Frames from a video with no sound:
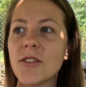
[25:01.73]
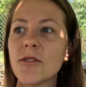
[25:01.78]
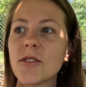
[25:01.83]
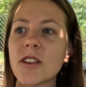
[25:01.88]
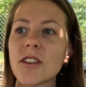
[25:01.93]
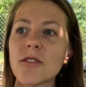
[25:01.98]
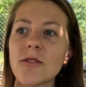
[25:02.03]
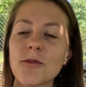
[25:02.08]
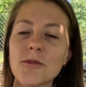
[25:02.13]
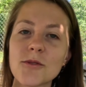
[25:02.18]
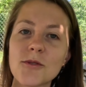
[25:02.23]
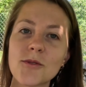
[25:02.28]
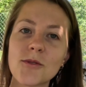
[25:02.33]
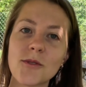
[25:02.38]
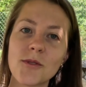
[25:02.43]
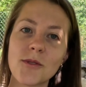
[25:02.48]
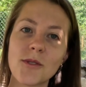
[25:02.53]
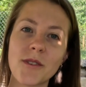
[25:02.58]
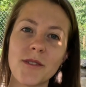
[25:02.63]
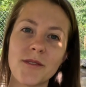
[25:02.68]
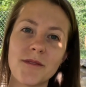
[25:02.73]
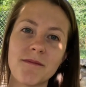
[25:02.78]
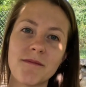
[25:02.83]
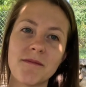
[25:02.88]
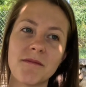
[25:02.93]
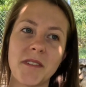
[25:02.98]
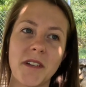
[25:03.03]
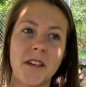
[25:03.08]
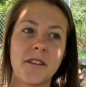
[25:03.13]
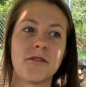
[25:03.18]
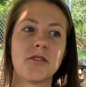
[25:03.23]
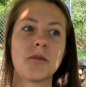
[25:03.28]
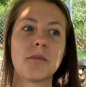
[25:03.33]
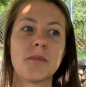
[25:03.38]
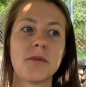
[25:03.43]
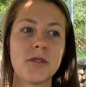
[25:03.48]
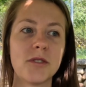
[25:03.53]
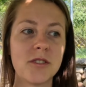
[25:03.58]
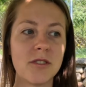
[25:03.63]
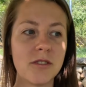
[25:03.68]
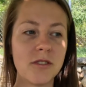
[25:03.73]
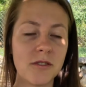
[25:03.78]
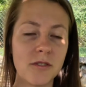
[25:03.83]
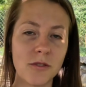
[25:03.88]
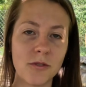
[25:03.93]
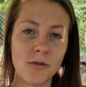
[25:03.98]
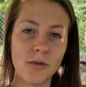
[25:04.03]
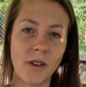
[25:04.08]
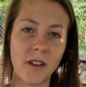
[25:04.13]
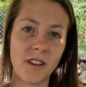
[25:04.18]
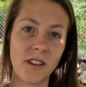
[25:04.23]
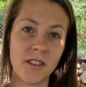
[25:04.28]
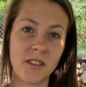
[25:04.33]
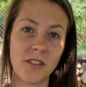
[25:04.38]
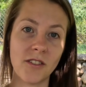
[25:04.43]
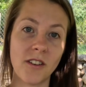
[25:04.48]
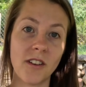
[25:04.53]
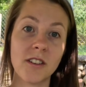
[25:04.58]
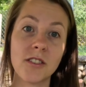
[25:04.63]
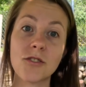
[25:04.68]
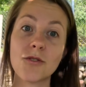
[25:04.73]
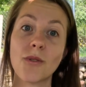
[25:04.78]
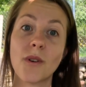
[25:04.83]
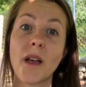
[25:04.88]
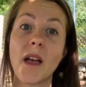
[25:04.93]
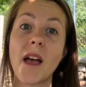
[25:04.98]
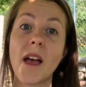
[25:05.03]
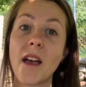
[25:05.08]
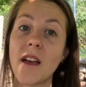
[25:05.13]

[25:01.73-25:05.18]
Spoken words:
you can also have the opportunity to enter literally